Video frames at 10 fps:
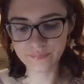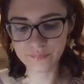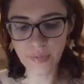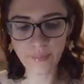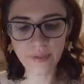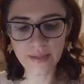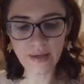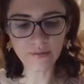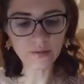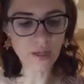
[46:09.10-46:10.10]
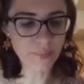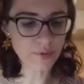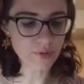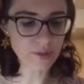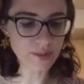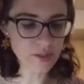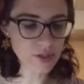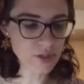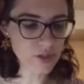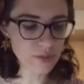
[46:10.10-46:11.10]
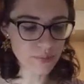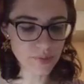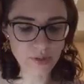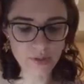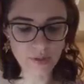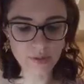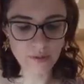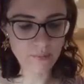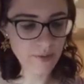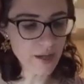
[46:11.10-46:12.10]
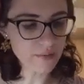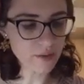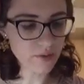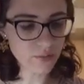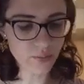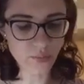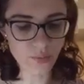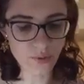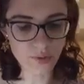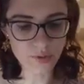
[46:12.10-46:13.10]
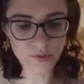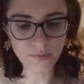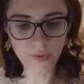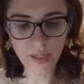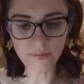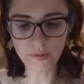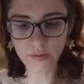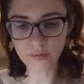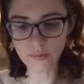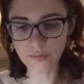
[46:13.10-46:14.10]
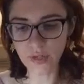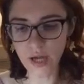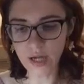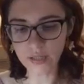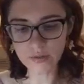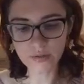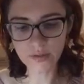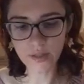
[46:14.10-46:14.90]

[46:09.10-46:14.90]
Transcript: maybe level up your relationship. We have a lot of fours, we have a lot of nines.